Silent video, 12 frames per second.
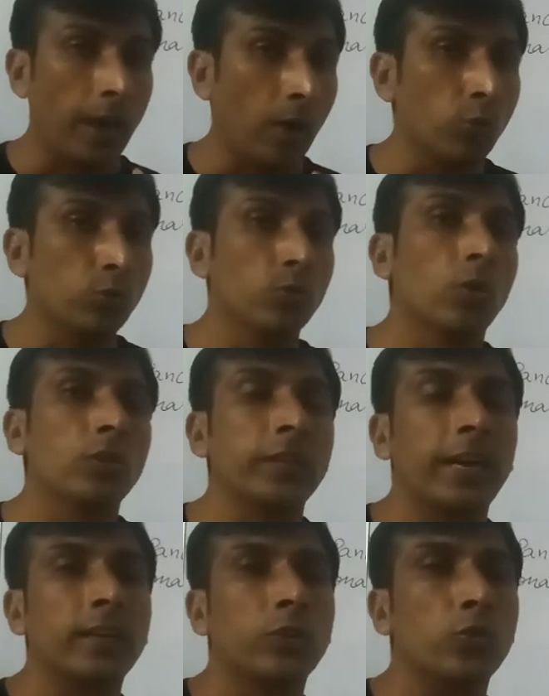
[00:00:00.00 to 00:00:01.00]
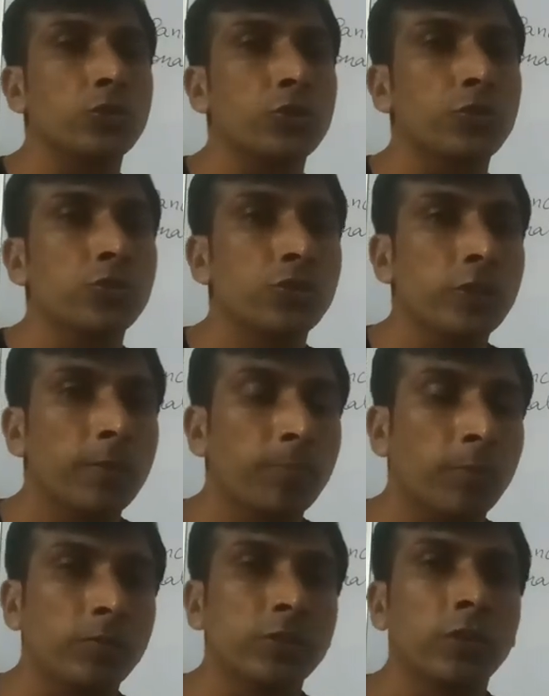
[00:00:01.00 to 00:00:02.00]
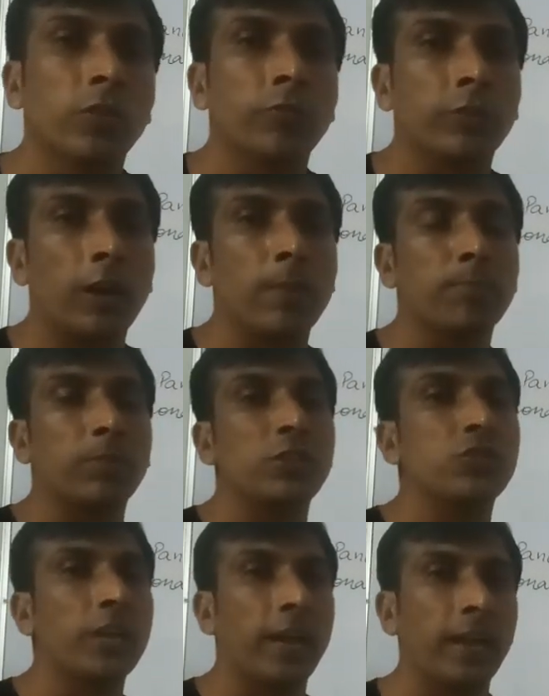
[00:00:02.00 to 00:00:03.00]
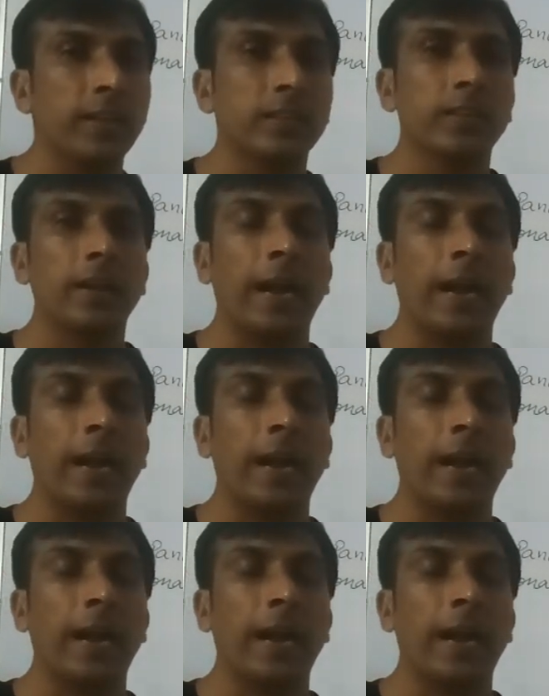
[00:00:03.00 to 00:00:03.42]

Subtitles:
have to know that the constitutional provision of Gram Panchayat